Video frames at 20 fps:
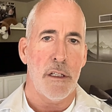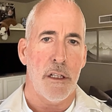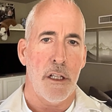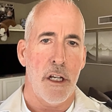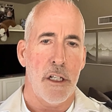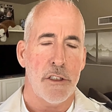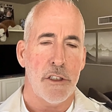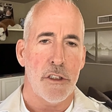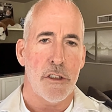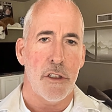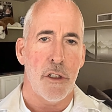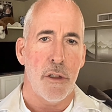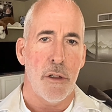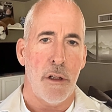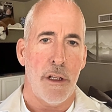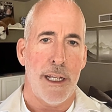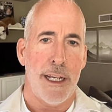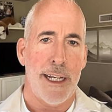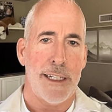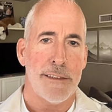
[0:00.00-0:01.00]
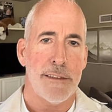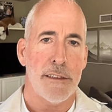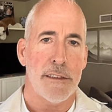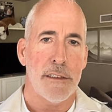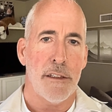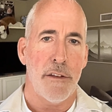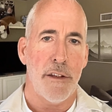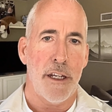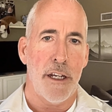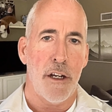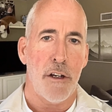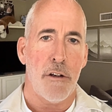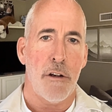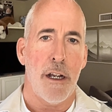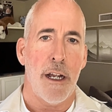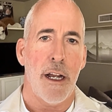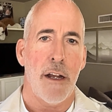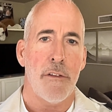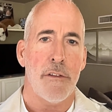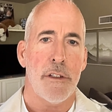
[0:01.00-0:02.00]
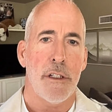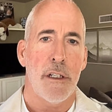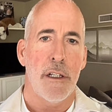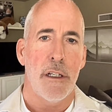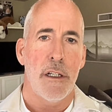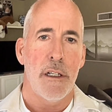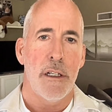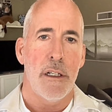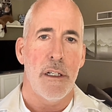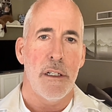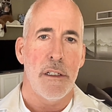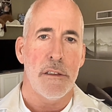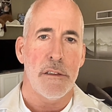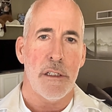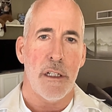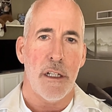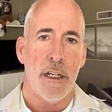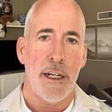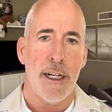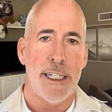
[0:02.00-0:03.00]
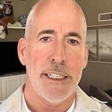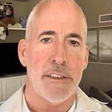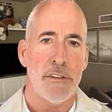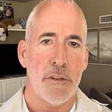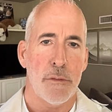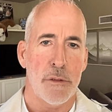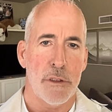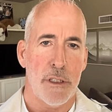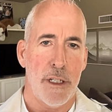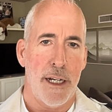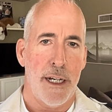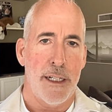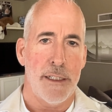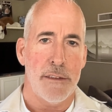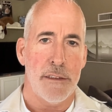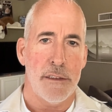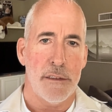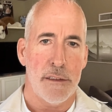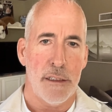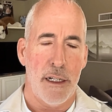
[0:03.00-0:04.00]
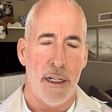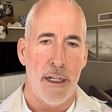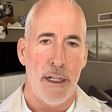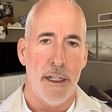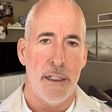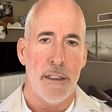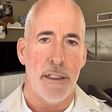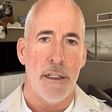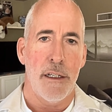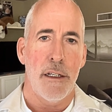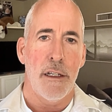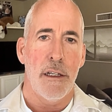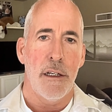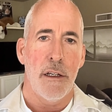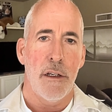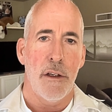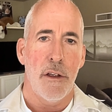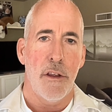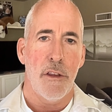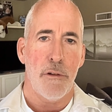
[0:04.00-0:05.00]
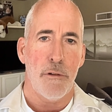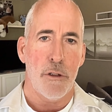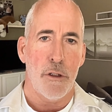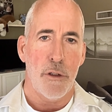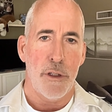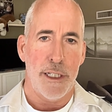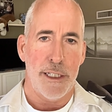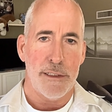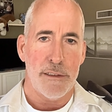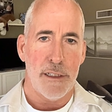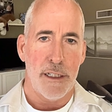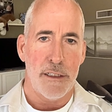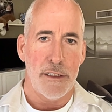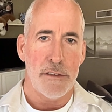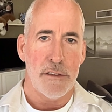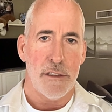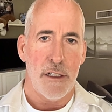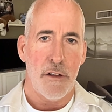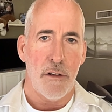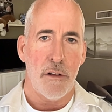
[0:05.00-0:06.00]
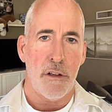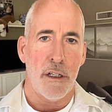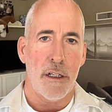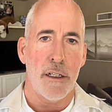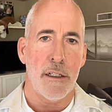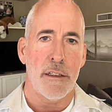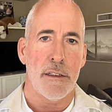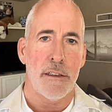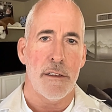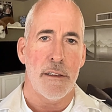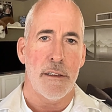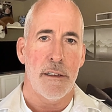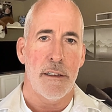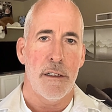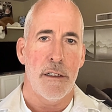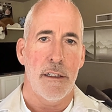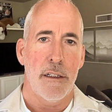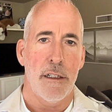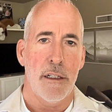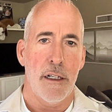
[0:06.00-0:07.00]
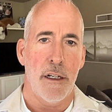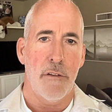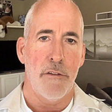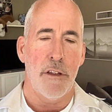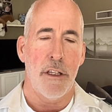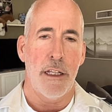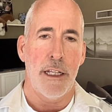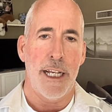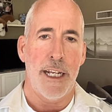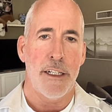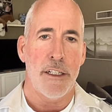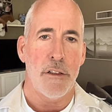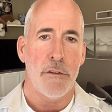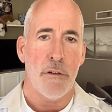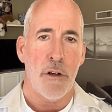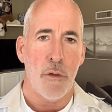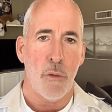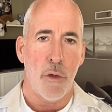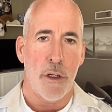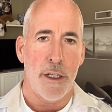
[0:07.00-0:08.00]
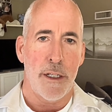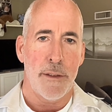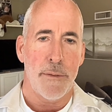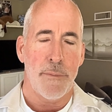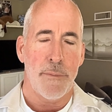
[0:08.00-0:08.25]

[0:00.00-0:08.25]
the longitudinal axis of the aircraft slides from side to side through the extended centerline of the landing runway.